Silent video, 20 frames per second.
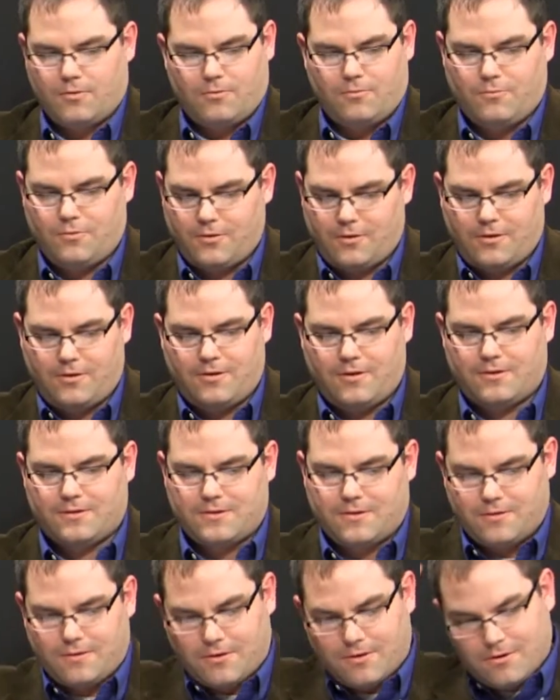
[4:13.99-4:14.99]
One of the things
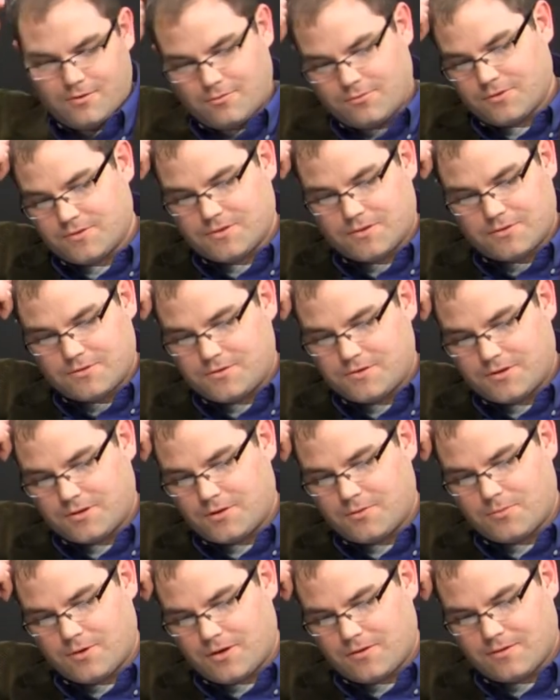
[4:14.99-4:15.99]
I thought was interesting
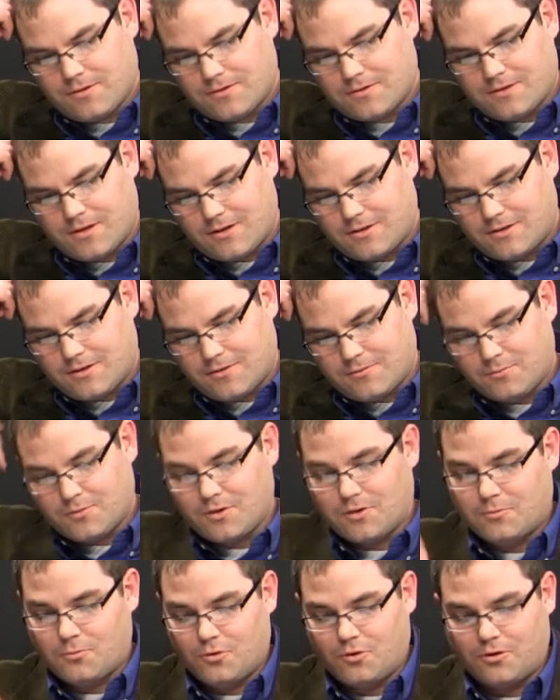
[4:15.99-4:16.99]
about this idea of
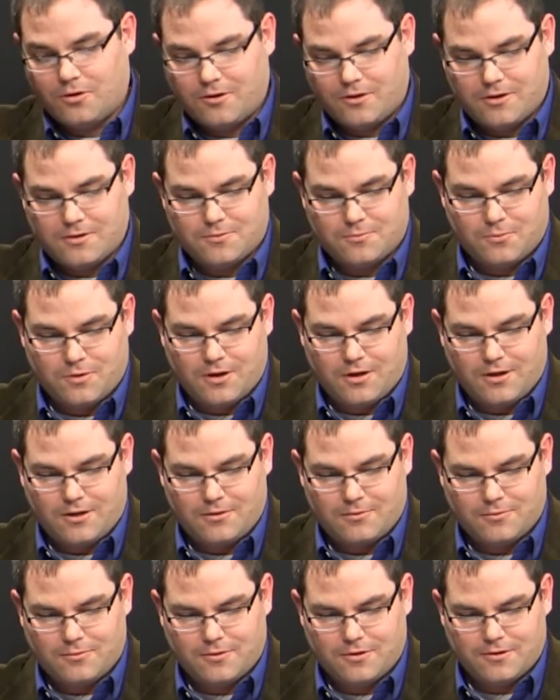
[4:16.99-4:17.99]
being more as
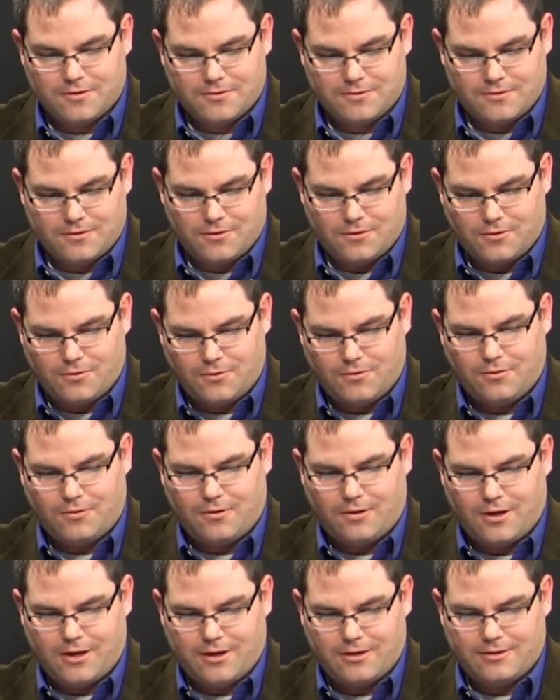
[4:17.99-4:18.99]
well was the
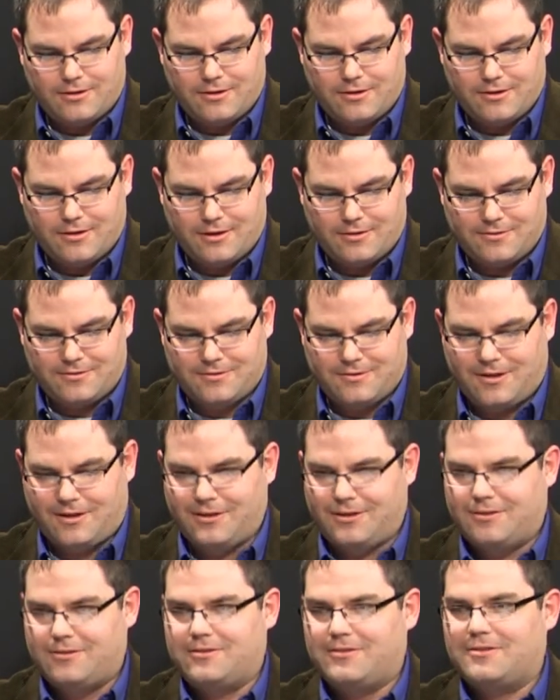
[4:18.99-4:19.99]
whole idea that
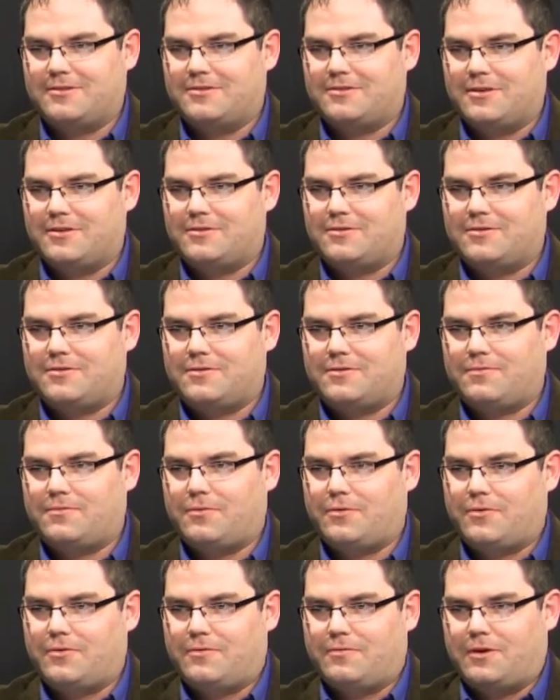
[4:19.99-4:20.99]
society exists
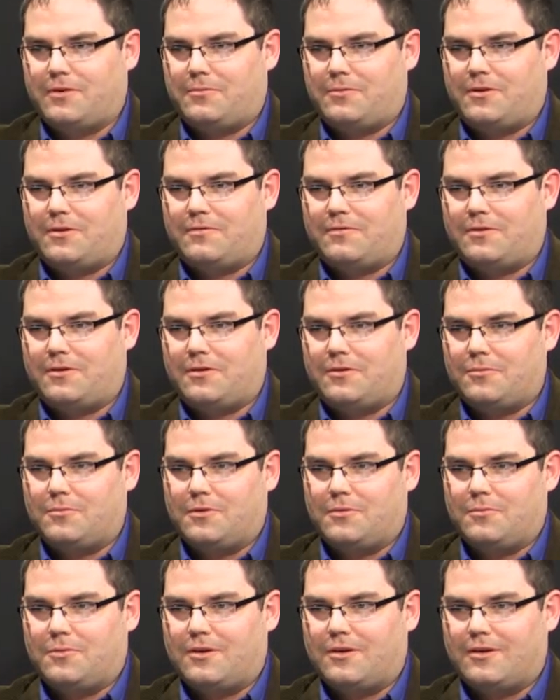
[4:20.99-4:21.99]
for the development of the
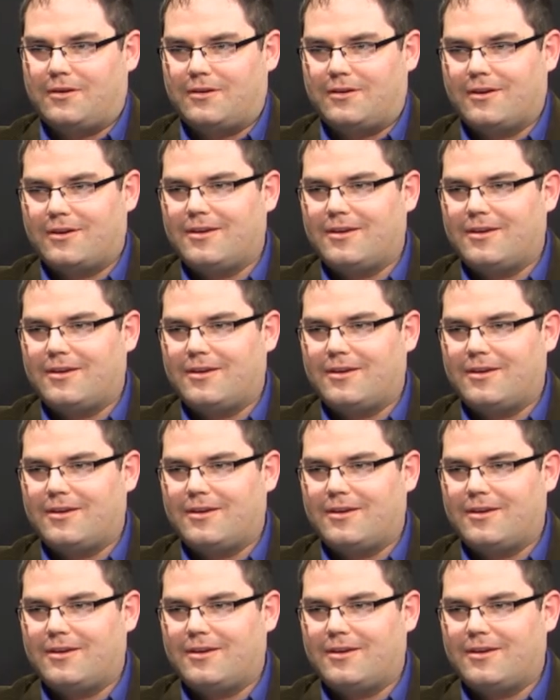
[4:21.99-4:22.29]
human being.